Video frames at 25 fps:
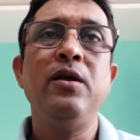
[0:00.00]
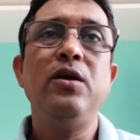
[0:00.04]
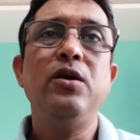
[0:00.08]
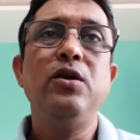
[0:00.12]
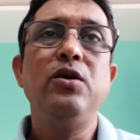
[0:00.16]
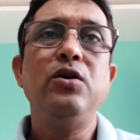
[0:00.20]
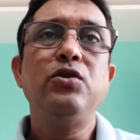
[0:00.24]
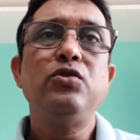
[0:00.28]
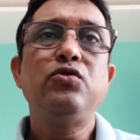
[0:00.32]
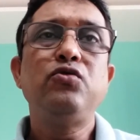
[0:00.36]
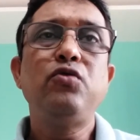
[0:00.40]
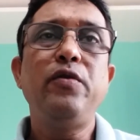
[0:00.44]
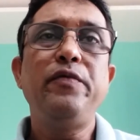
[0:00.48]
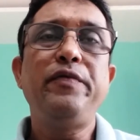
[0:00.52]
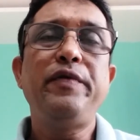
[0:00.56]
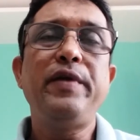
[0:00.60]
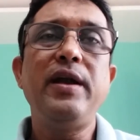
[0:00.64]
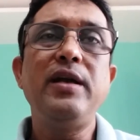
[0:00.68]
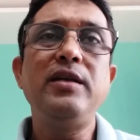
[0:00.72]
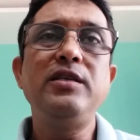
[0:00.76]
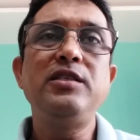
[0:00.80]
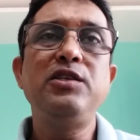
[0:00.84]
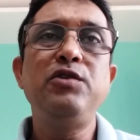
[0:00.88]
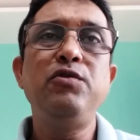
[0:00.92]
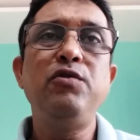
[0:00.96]
So
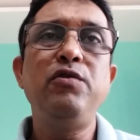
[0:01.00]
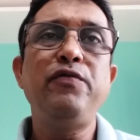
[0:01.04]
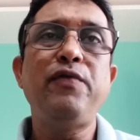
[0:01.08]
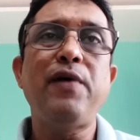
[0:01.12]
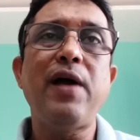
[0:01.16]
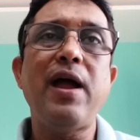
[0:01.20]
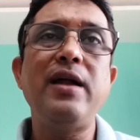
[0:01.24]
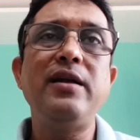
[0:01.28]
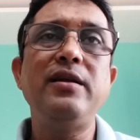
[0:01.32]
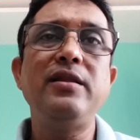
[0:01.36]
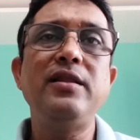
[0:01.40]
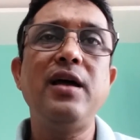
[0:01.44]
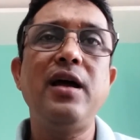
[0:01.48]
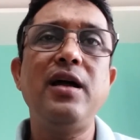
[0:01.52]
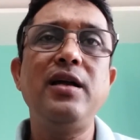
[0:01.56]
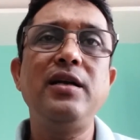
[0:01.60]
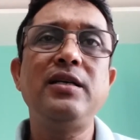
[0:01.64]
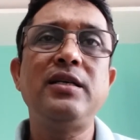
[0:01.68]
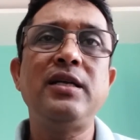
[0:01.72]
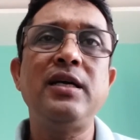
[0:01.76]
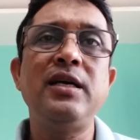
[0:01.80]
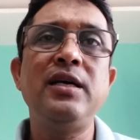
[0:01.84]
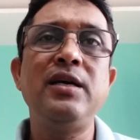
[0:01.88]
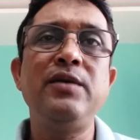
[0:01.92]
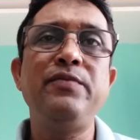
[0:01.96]
friends, you'll find that
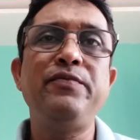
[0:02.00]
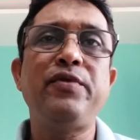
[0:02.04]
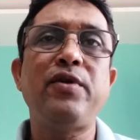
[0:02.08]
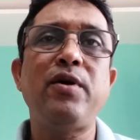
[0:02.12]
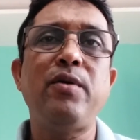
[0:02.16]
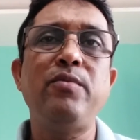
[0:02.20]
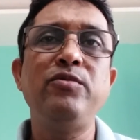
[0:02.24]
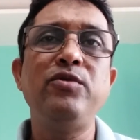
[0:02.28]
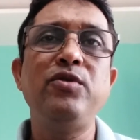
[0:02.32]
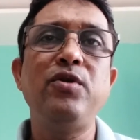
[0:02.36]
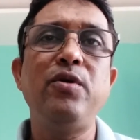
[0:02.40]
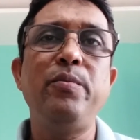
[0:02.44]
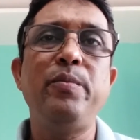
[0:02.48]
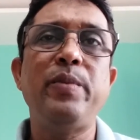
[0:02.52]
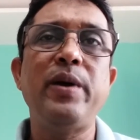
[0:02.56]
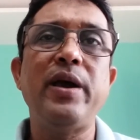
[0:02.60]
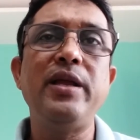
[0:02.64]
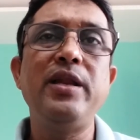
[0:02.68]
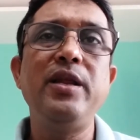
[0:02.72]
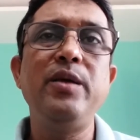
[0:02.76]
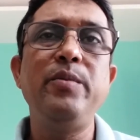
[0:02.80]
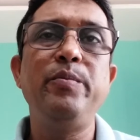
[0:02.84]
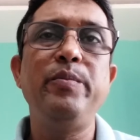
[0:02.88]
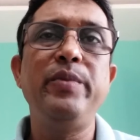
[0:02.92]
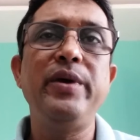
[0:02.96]
from the
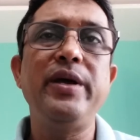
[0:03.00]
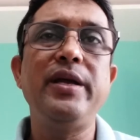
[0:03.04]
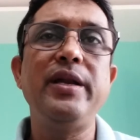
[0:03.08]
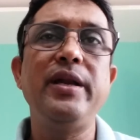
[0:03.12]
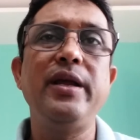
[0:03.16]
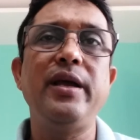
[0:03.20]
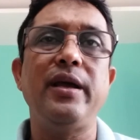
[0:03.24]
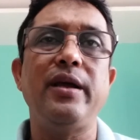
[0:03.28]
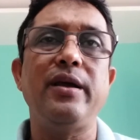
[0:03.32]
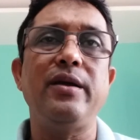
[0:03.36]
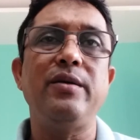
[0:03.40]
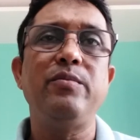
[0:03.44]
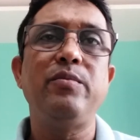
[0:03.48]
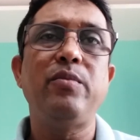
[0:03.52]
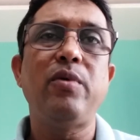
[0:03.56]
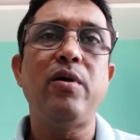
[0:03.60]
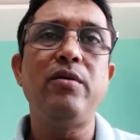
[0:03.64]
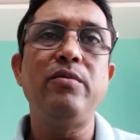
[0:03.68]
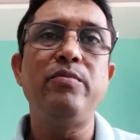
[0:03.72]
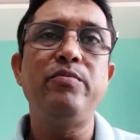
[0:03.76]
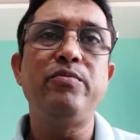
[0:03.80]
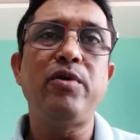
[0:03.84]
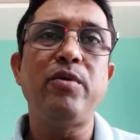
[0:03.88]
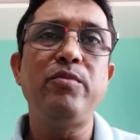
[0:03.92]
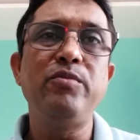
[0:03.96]
very beginning,
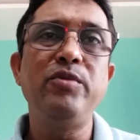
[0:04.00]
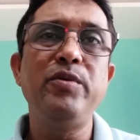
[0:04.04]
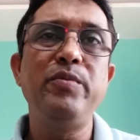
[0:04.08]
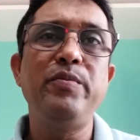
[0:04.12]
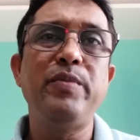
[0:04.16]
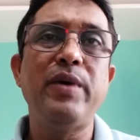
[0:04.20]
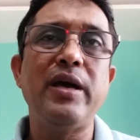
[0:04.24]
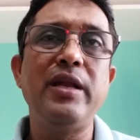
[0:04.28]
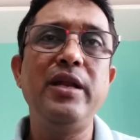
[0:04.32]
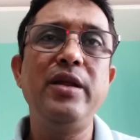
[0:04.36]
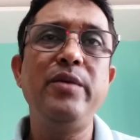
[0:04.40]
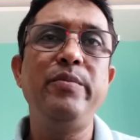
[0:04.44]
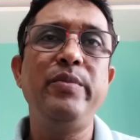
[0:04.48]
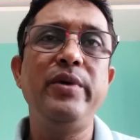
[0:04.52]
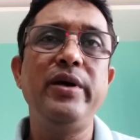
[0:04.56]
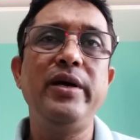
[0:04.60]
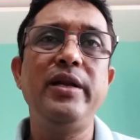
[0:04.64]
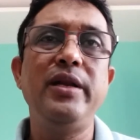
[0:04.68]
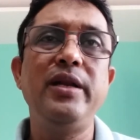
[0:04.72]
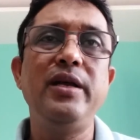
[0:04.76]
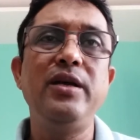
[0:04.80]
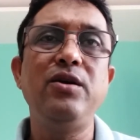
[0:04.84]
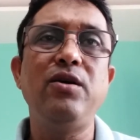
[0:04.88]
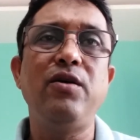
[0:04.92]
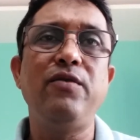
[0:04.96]
from the very
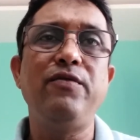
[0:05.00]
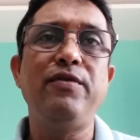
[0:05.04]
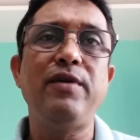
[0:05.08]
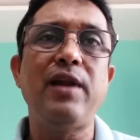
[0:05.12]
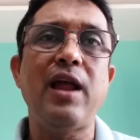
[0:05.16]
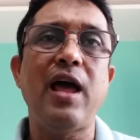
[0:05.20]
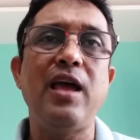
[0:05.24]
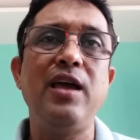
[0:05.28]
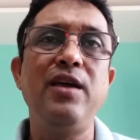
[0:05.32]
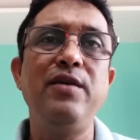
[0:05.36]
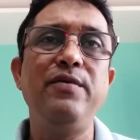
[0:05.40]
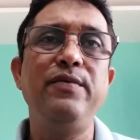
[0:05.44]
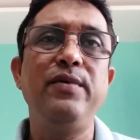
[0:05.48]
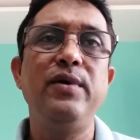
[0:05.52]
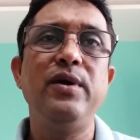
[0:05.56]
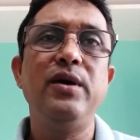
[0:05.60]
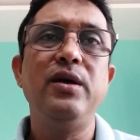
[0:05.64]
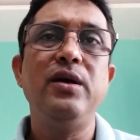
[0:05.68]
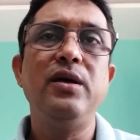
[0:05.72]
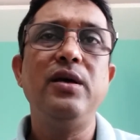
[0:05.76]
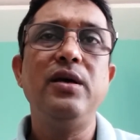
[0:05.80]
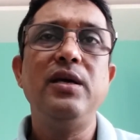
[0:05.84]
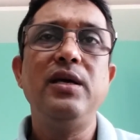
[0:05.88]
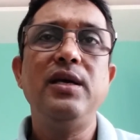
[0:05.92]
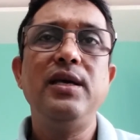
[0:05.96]
beginning of life,
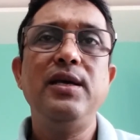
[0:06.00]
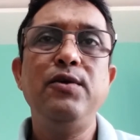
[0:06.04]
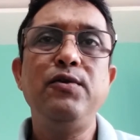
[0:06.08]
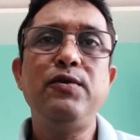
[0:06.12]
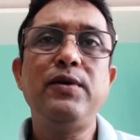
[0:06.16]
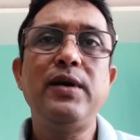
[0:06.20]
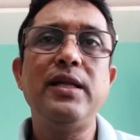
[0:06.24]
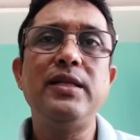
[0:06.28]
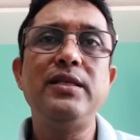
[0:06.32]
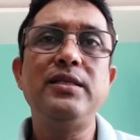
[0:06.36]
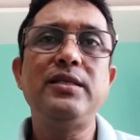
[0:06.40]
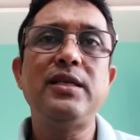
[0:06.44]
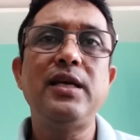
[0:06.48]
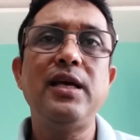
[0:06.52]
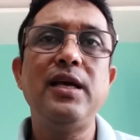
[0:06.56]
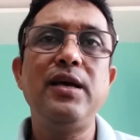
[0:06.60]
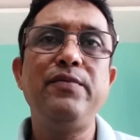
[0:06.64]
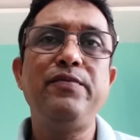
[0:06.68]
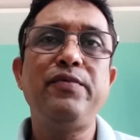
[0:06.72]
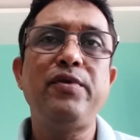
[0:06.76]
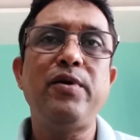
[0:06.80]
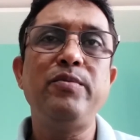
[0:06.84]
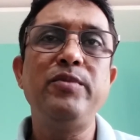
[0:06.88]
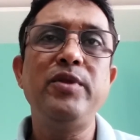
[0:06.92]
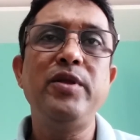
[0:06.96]
you can say
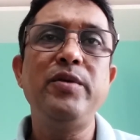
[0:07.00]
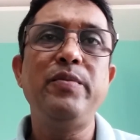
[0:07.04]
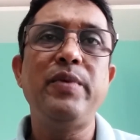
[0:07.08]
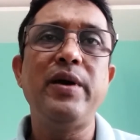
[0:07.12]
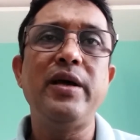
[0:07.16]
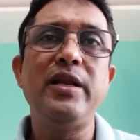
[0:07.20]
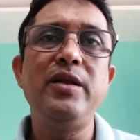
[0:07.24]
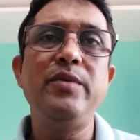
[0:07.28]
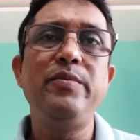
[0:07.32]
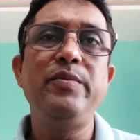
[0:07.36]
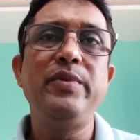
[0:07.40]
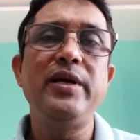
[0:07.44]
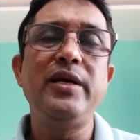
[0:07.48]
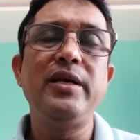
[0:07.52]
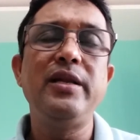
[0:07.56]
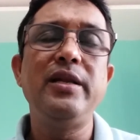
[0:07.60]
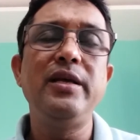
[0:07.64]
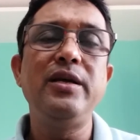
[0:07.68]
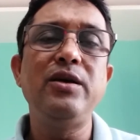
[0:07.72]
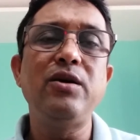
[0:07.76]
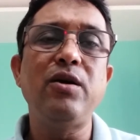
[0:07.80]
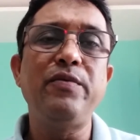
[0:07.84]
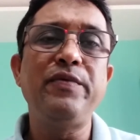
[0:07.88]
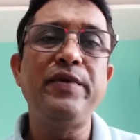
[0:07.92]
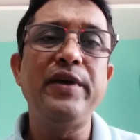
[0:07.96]
from the very
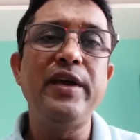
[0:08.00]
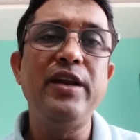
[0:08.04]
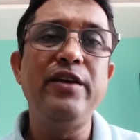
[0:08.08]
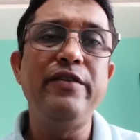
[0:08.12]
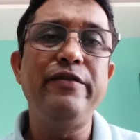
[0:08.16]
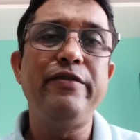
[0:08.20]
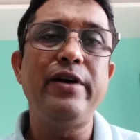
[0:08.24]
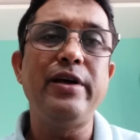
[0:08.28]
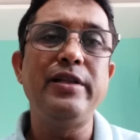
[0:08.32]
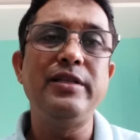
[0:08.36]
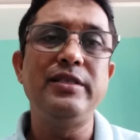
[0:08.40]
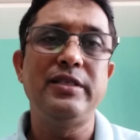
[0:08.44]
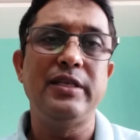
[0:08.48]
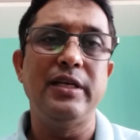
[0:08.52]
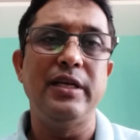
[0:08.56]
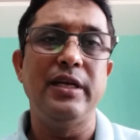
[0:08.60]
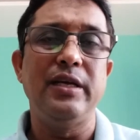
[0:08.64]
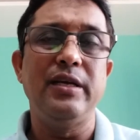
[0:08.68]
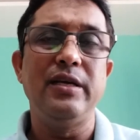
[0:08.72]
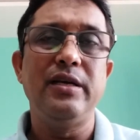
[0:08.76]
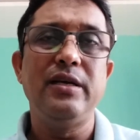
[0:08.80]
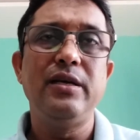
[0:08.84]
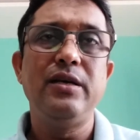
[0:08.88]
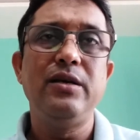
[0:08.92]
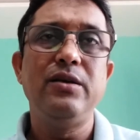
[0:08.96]
beginning of infancy,
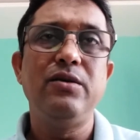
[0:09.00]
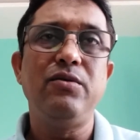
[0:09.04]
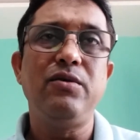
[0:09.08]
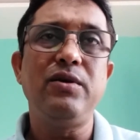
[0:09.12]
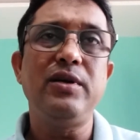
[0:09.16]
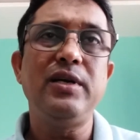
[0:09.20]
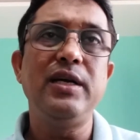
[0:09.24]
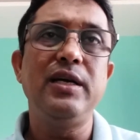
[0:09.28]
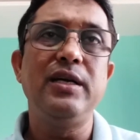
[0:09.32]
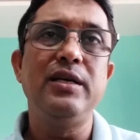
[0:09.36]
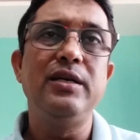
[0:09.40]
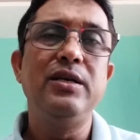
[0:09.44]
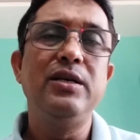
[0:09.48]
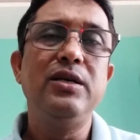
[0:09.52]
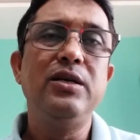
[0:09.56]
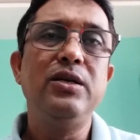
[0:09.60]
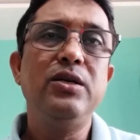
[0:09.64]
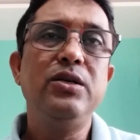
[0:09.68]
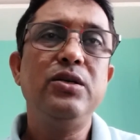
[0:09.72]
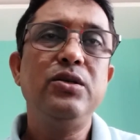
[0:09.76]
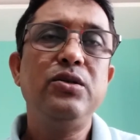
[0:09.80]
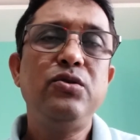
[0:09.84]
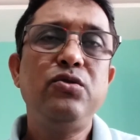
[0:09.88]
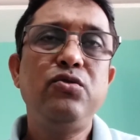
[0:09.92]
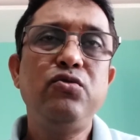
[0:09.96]
okay,
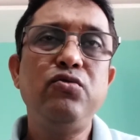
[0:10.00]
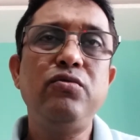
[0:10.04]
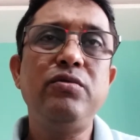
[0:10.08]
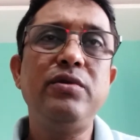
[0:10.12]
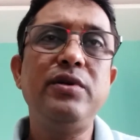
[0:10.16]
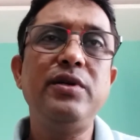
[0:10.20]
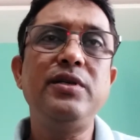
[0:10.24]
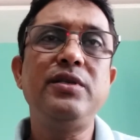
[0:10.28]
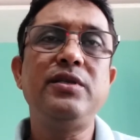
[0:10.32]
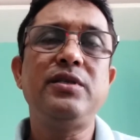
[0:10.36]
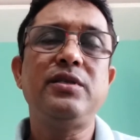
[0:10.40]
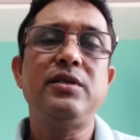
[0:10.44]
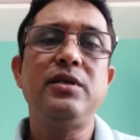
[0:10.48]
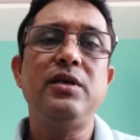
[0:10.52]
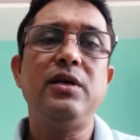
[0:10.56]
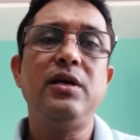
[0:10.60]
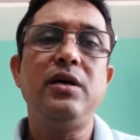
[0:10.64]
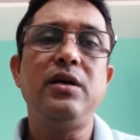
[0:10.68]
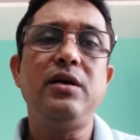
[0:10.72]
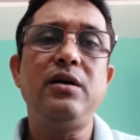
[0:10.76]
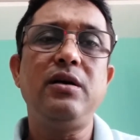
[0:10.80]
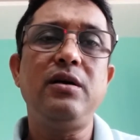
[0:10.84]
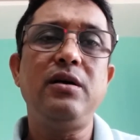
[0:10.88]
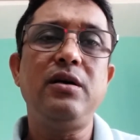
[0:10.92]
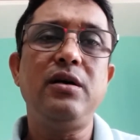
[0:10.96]
towards
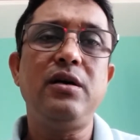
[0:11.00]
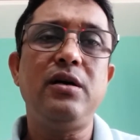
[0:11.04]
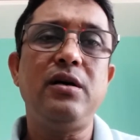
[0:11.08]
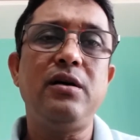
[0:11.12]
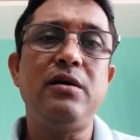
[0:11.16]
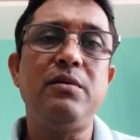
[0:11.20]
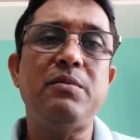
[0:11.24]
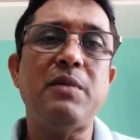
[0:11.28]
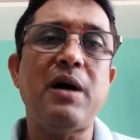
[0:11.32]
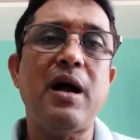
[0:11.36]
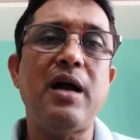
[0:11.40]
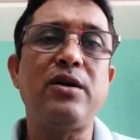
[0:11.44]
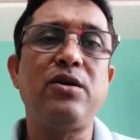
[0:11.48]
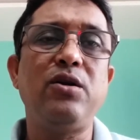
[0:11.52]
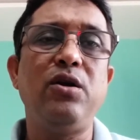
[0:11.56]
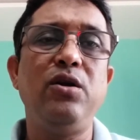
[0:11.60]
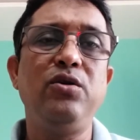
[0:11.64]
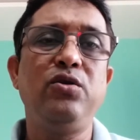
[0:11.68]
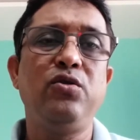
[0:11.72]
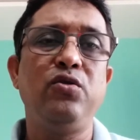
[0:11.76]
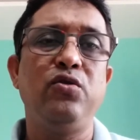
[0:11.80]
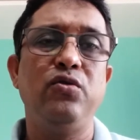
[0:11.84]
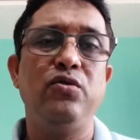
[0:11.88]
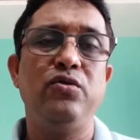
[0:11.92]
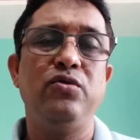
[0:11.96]

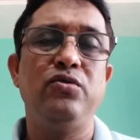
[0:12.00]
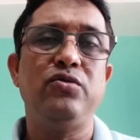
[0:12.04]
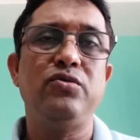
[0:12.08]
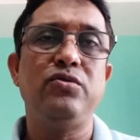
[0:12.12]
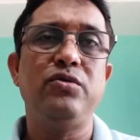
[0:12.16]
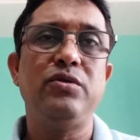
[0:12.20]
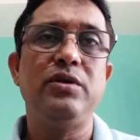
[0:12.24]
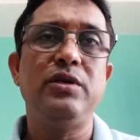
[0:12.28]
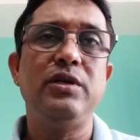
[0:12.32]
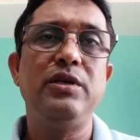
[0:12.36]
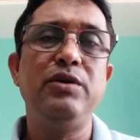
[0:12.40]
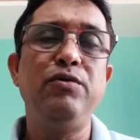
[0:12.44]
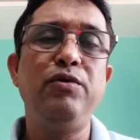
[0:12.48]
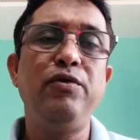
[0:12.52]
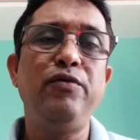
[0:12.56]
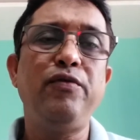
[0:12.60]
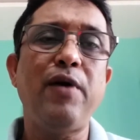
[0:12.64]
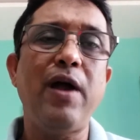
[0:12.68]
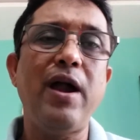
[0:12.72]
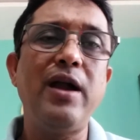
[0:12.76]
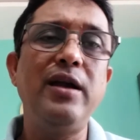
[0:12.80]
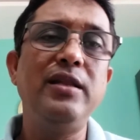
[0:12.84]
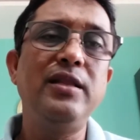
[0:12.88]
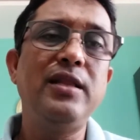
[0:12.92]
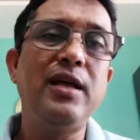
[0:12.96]
adulthood, you will
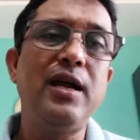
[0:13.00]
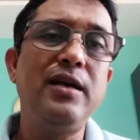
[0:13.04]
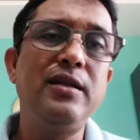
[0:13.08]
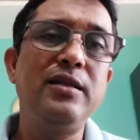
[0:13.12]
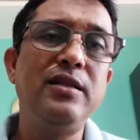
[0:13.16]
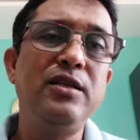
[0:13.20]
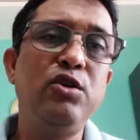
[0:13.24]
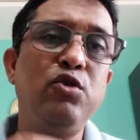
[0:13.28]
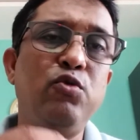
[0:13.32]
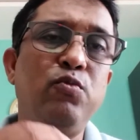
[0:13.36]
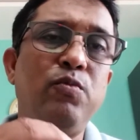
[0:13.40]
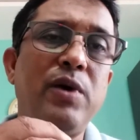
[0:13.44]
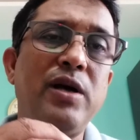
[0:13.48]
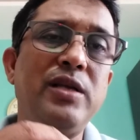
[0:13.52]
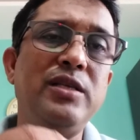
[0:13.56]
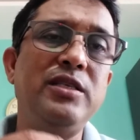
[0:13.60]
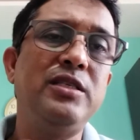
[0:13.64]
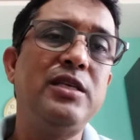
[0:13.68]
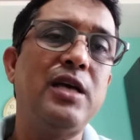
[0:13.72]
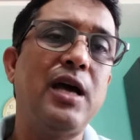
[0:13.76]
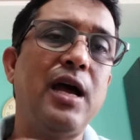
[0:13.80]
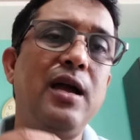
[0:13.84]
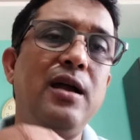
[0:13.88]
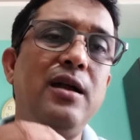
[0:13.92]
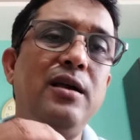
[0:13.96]
find that the human
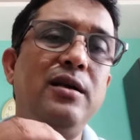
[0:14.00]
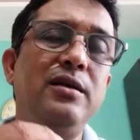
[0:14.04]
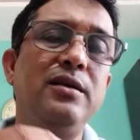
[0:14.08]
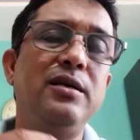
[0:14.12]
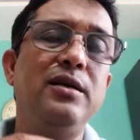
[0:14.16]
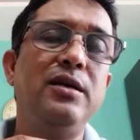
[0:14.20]
child